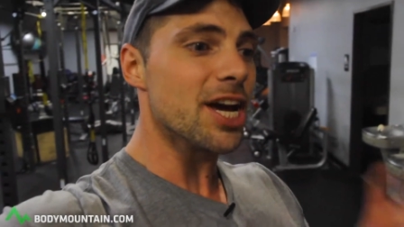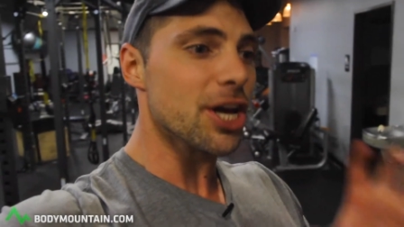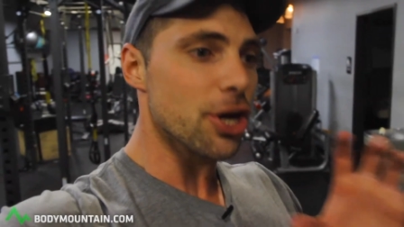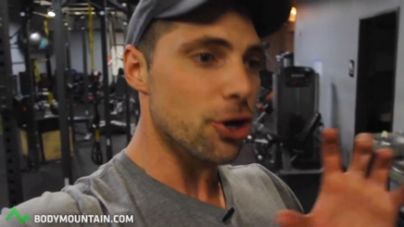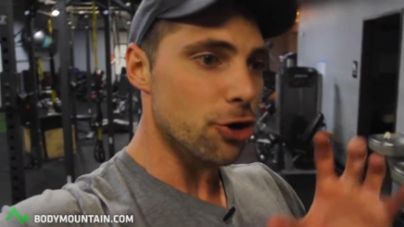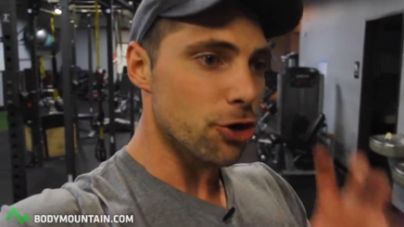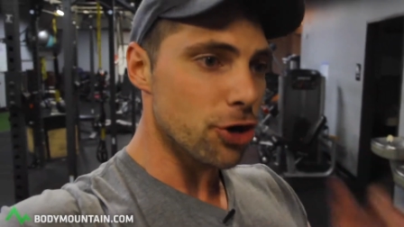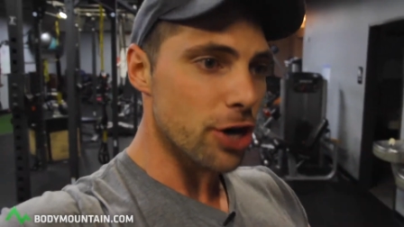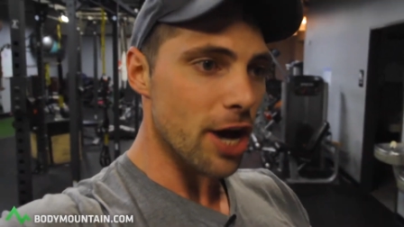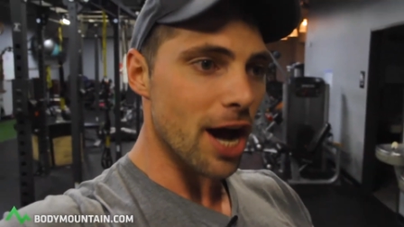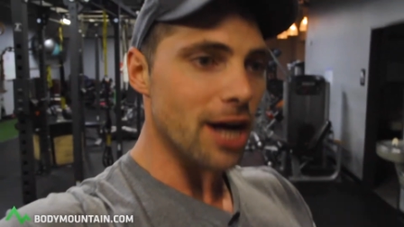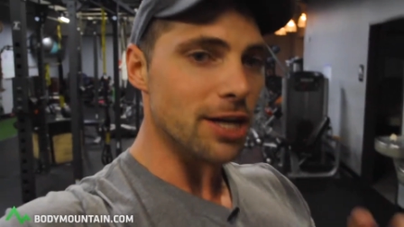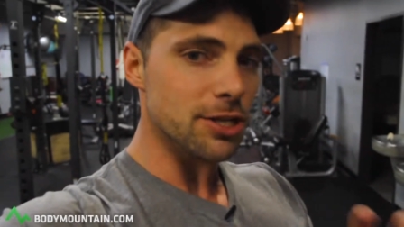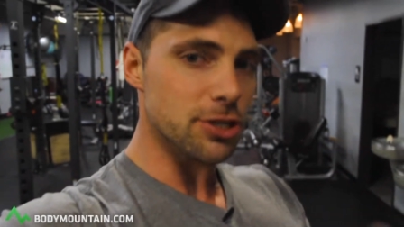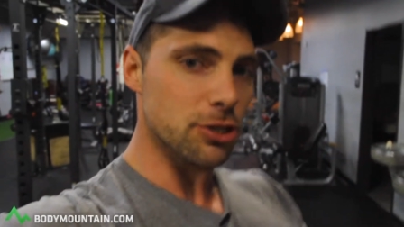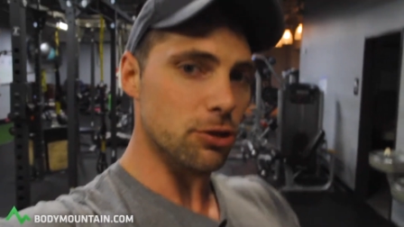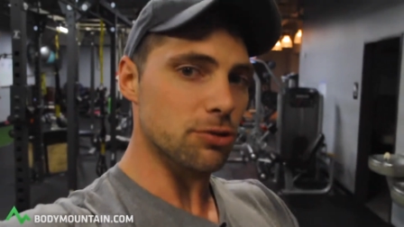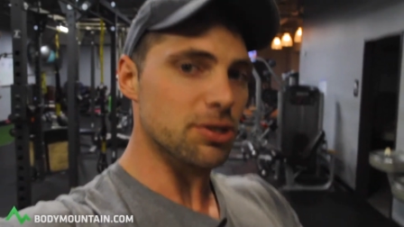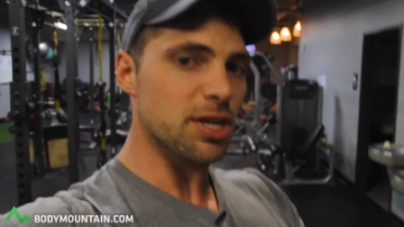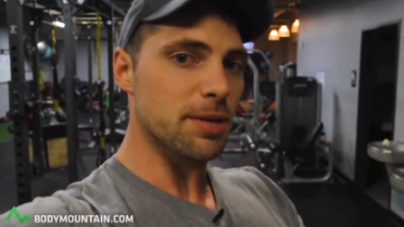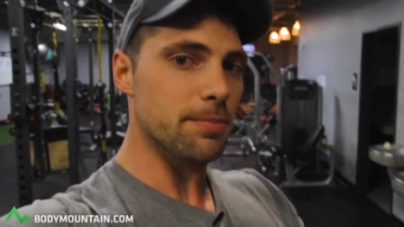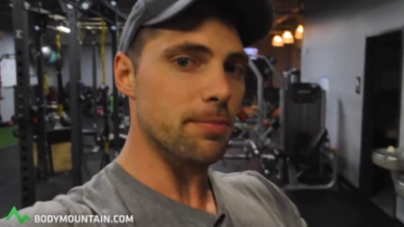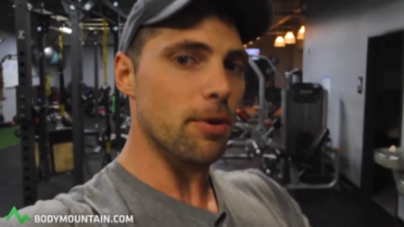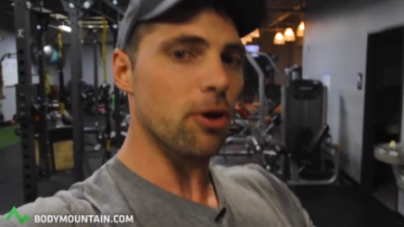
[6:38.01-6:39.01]
you're not so
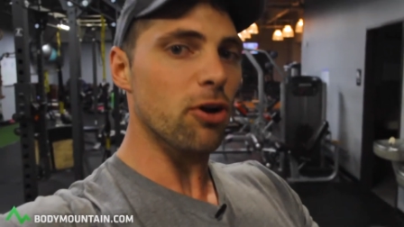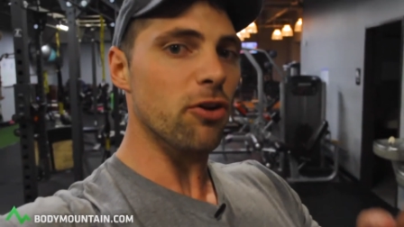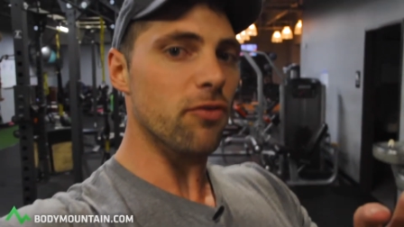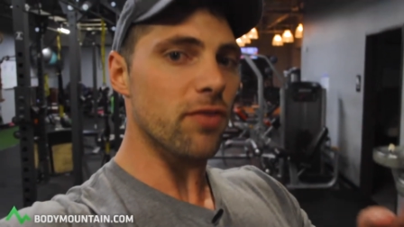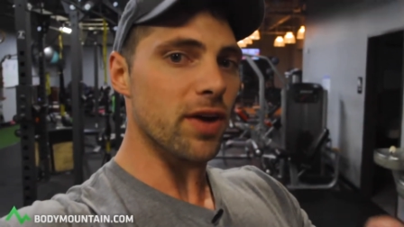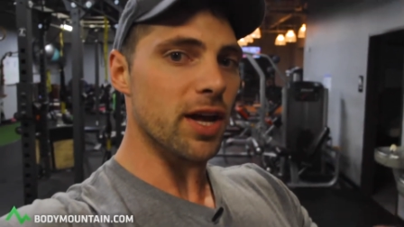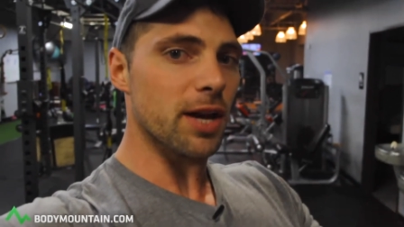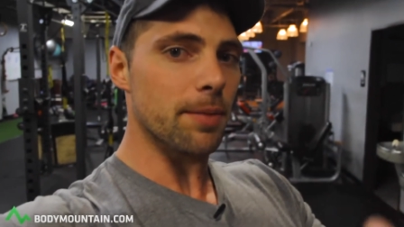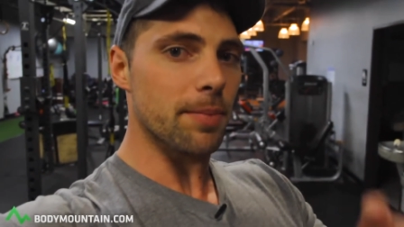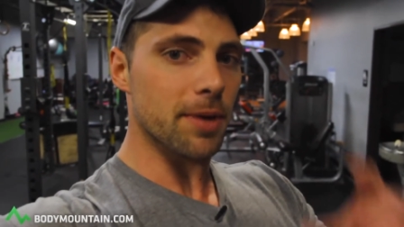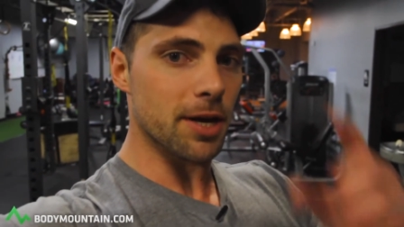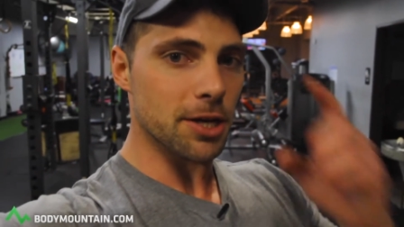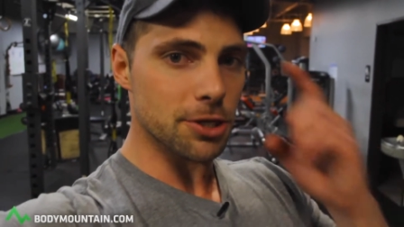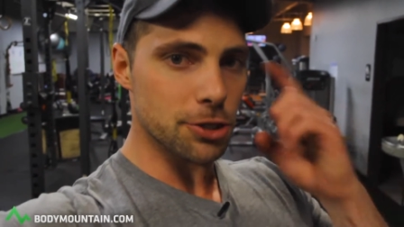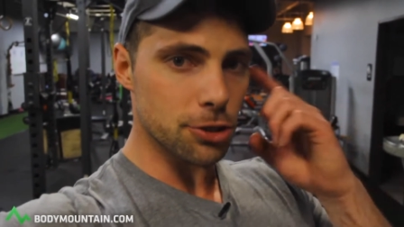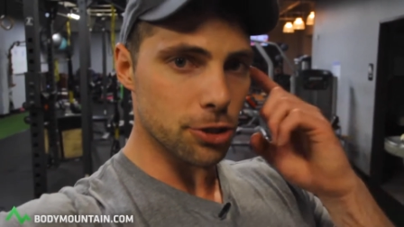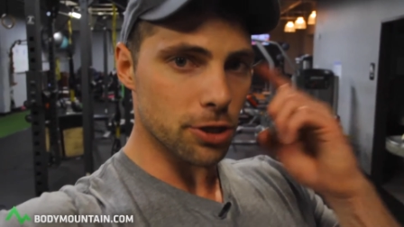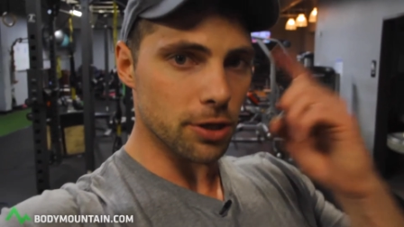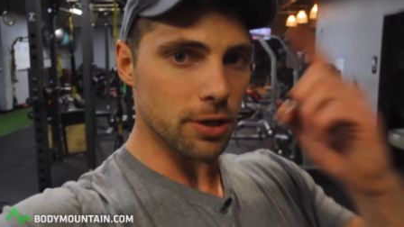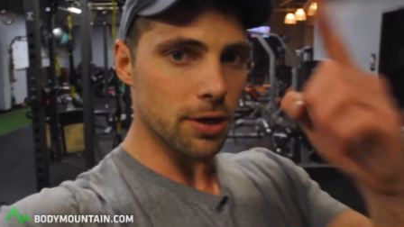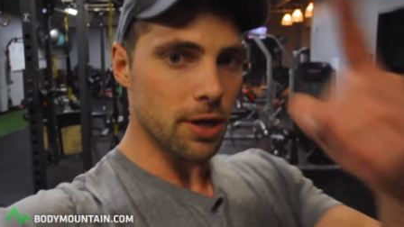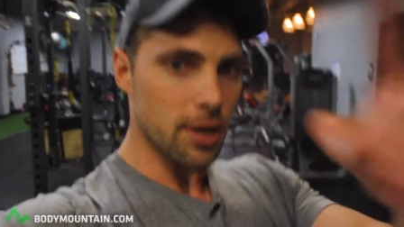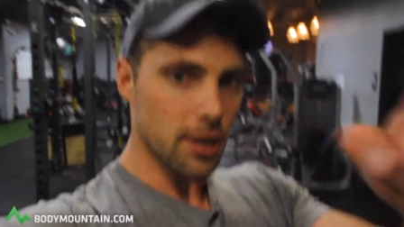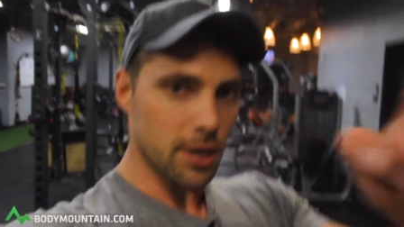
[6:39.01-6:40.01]
demotivated because you
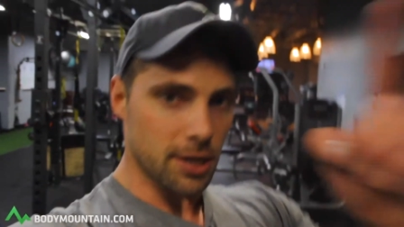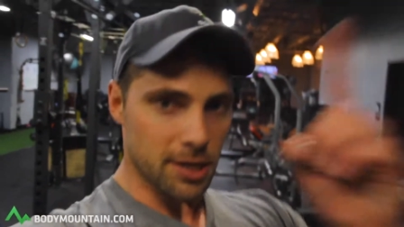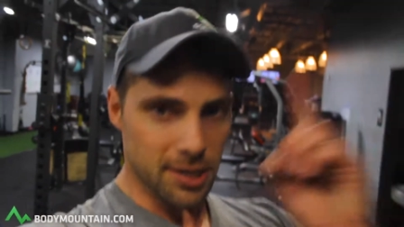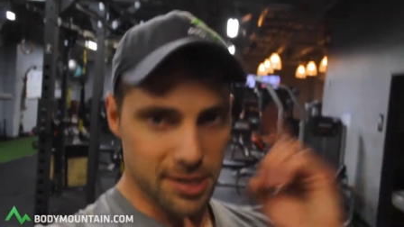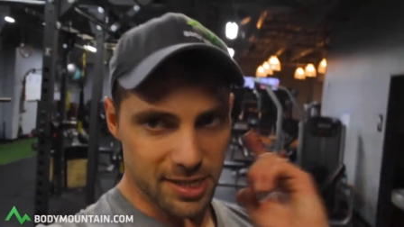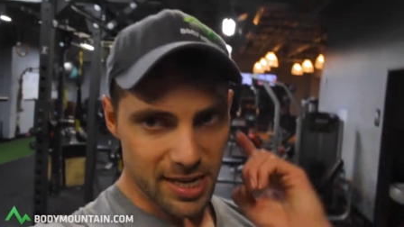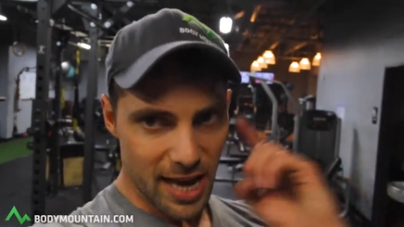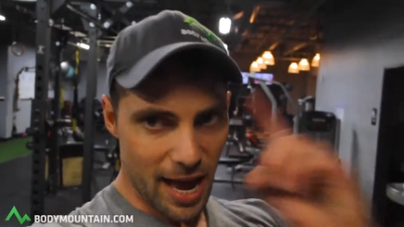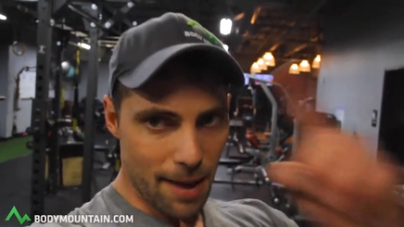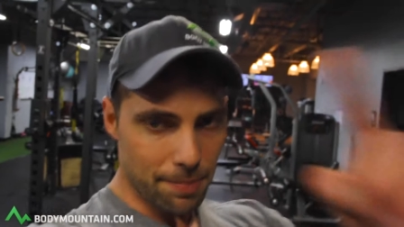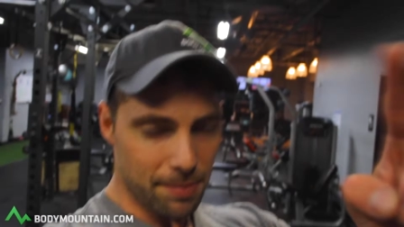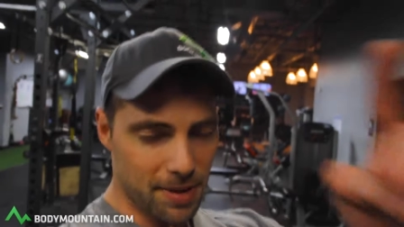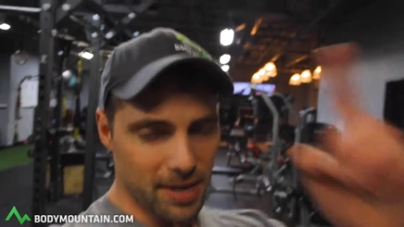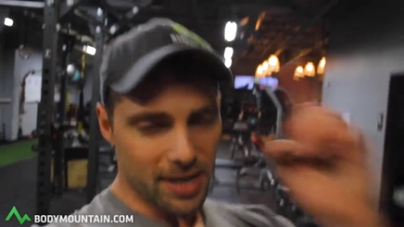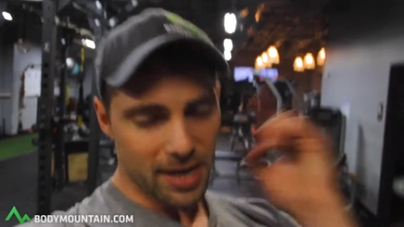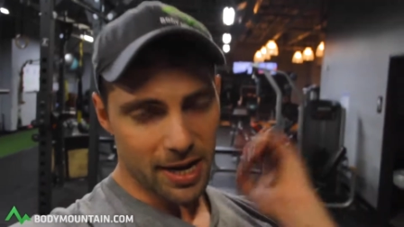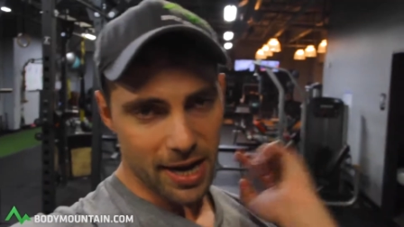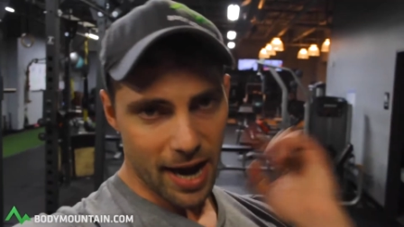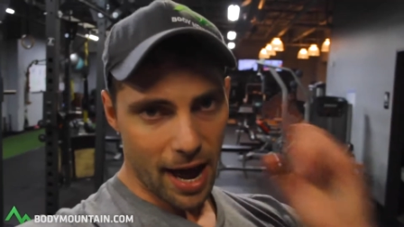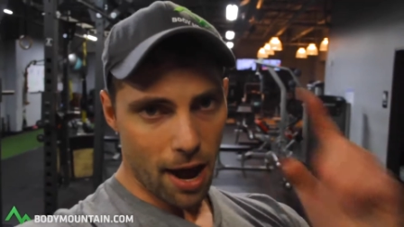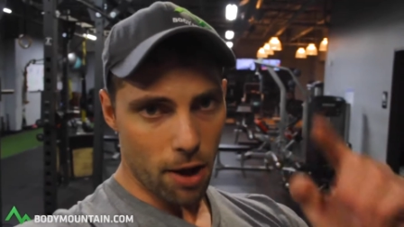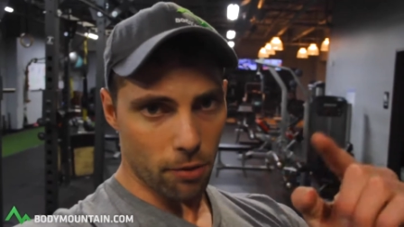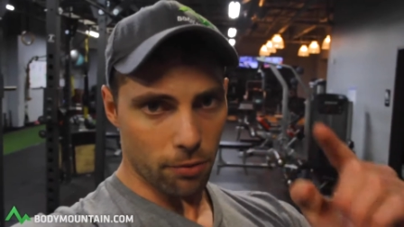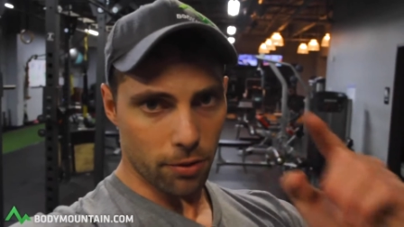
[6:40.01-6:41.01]
can zap in
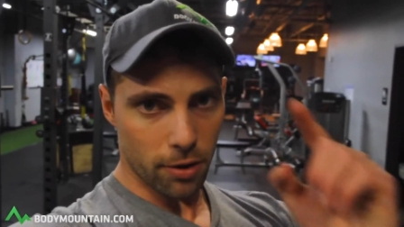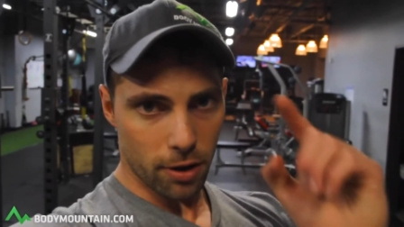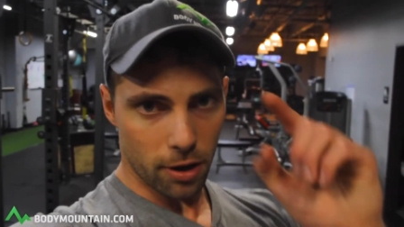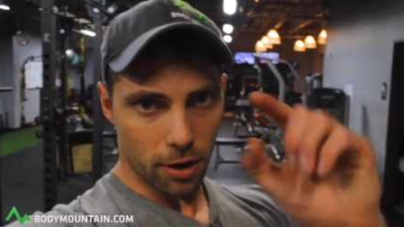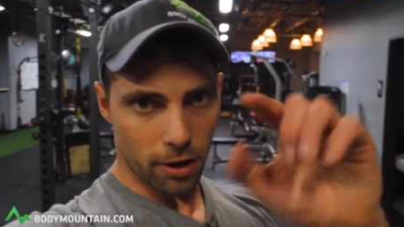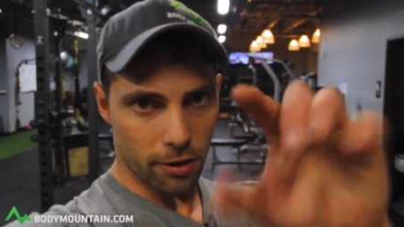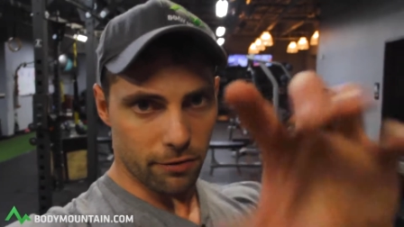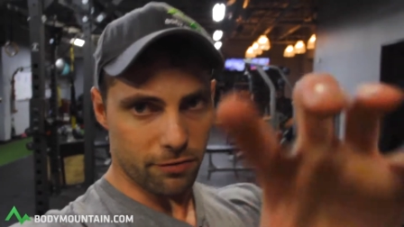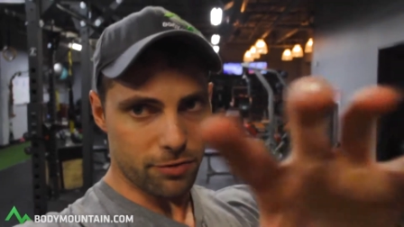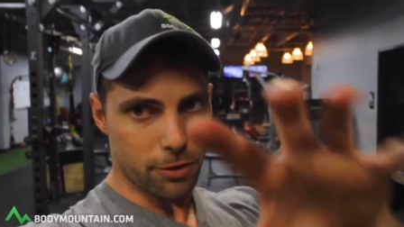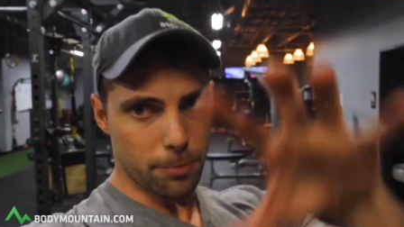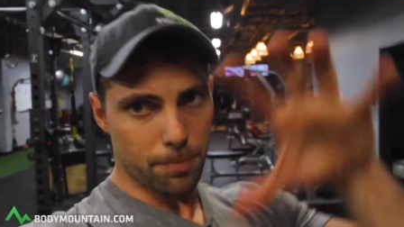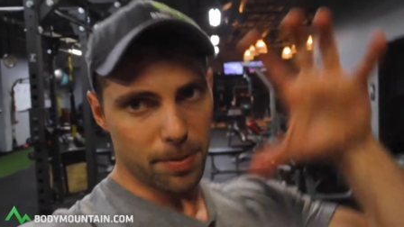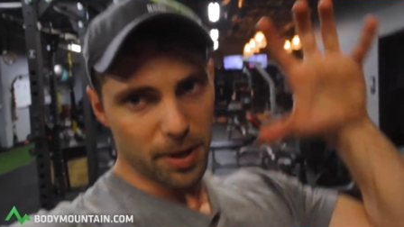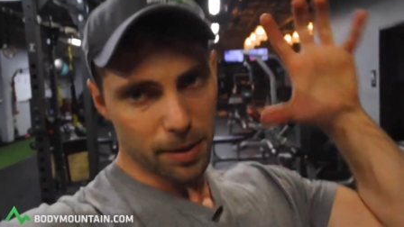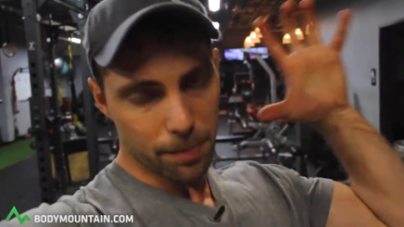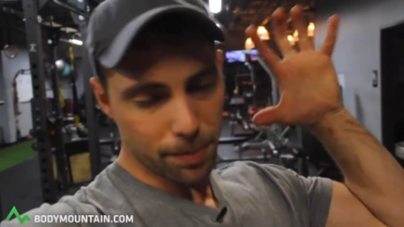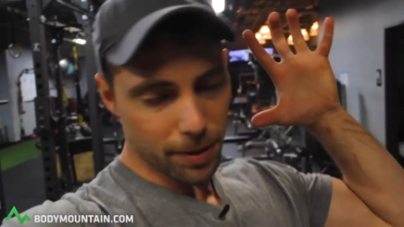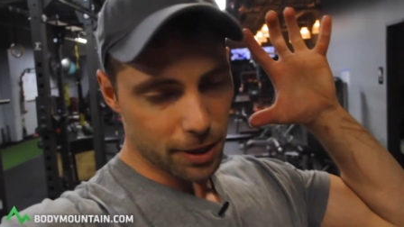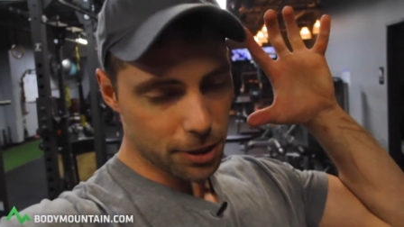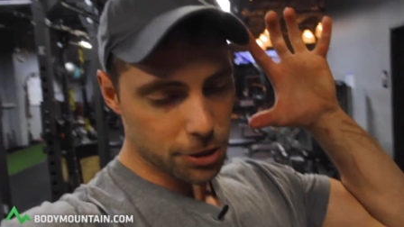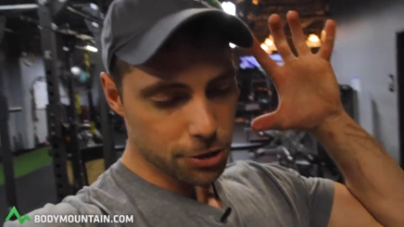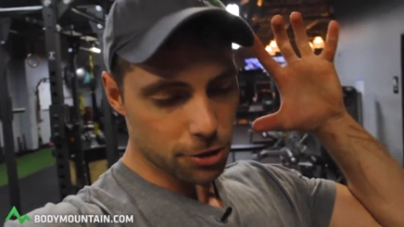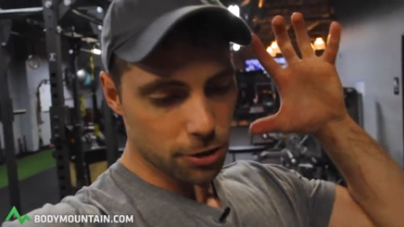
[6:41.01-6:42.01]
and out of the big
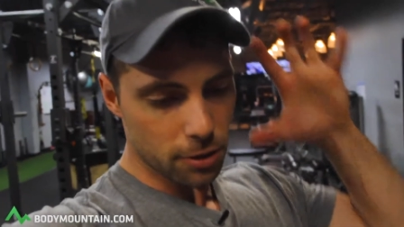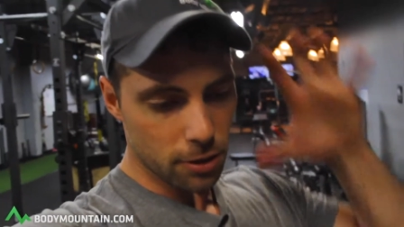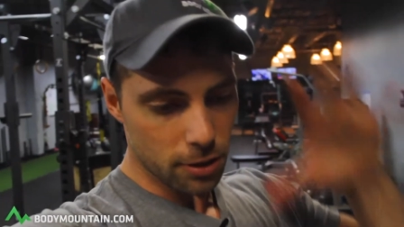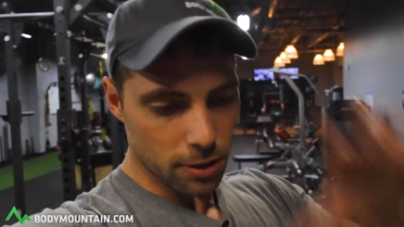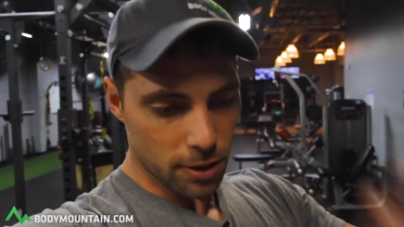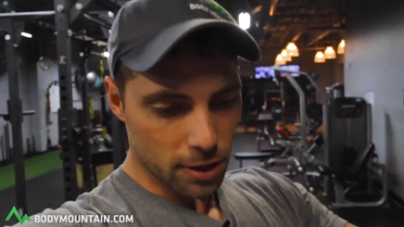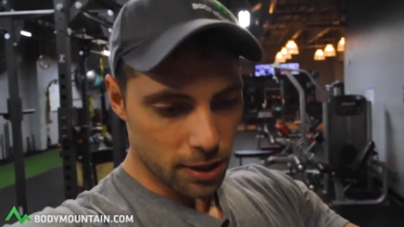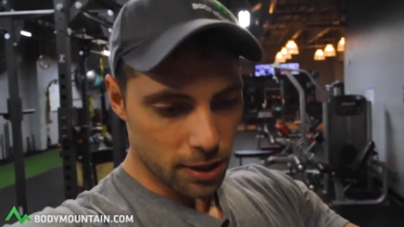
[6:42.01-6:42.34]
picture